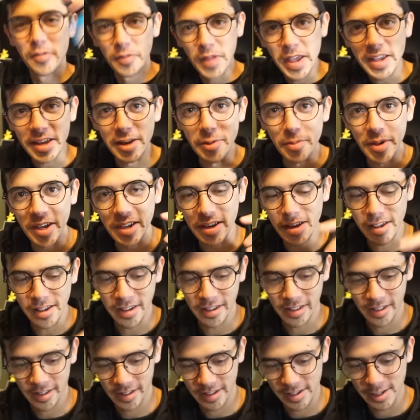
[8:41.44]
Thank you, Mickey.
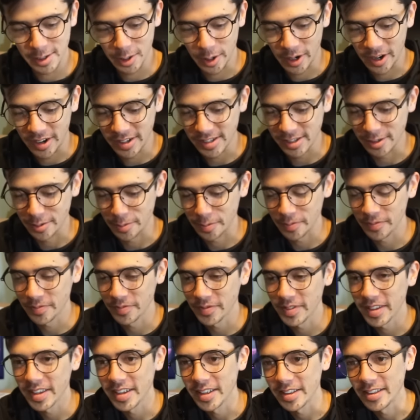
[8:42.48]
These are awesome.
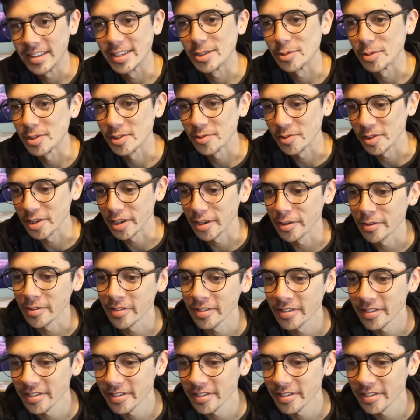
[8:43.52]
This one's for you.